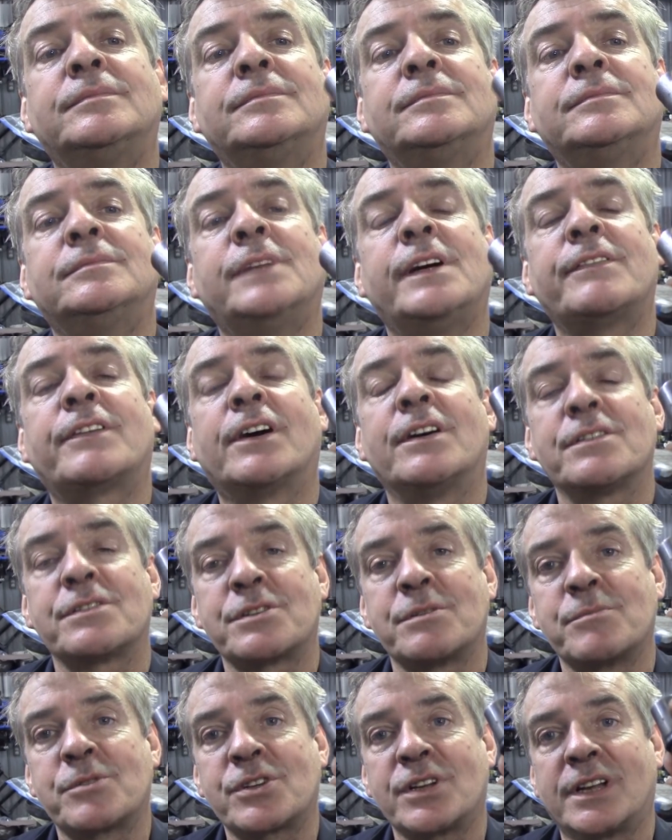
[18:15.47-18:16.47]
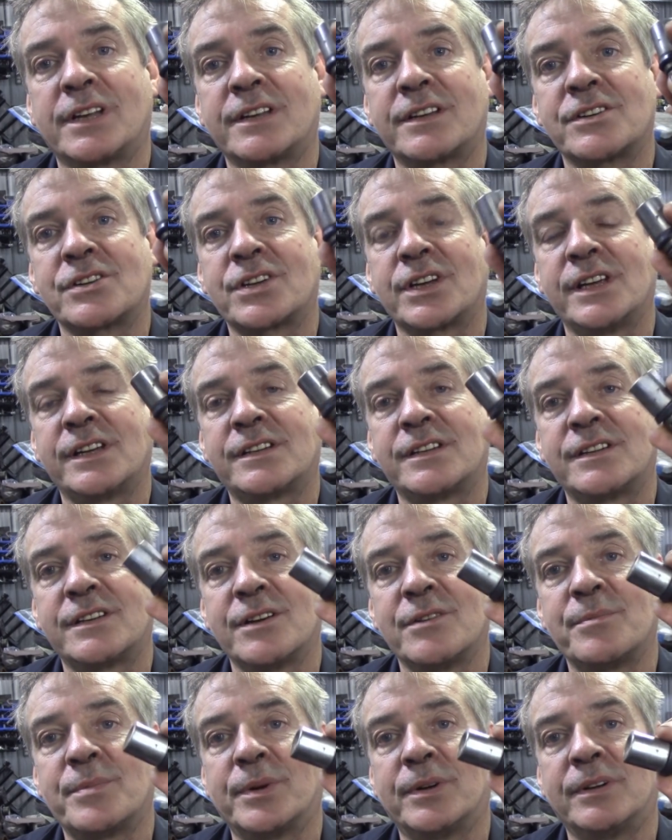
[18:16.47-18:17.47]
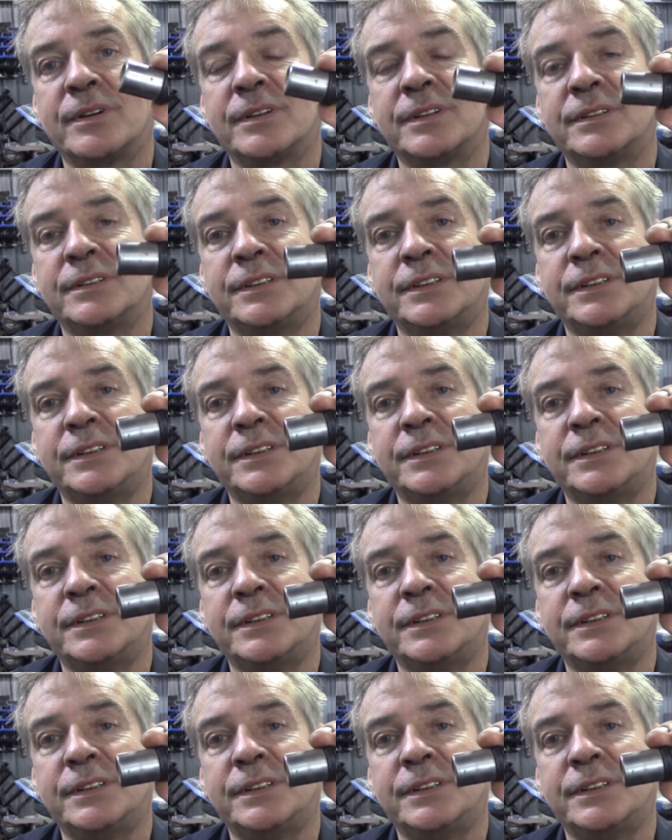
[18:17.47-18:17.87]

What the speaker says: we've got some cylinders here to do, but